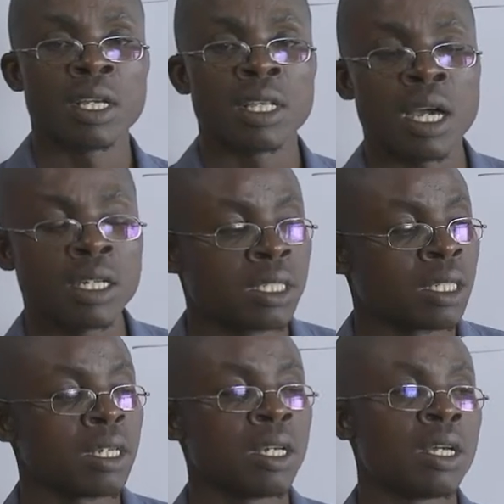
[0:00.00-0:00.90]
That
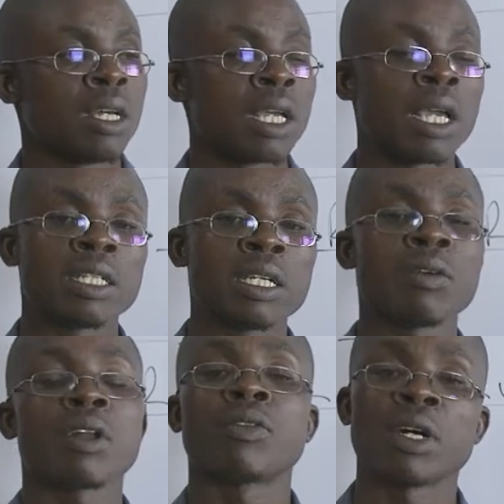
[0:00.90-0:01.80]
getting
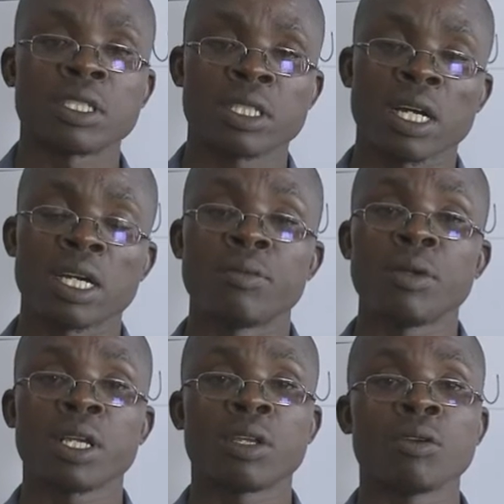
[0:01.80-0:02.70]
very fast can
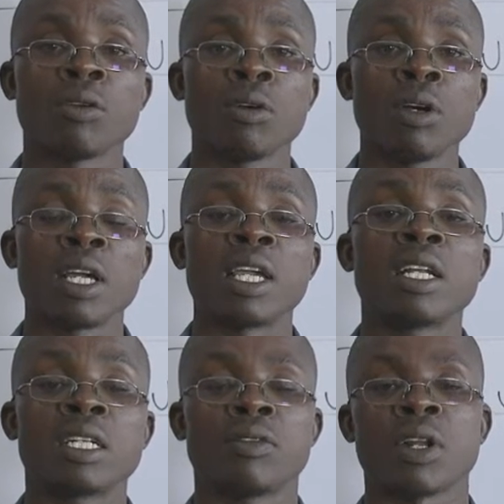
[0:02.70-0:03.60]
make you
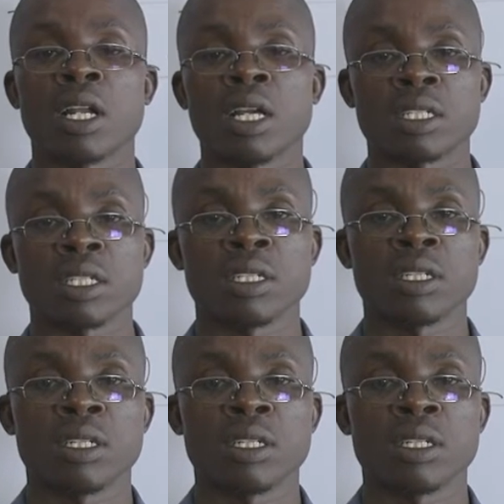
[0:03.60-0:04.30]
get it very late.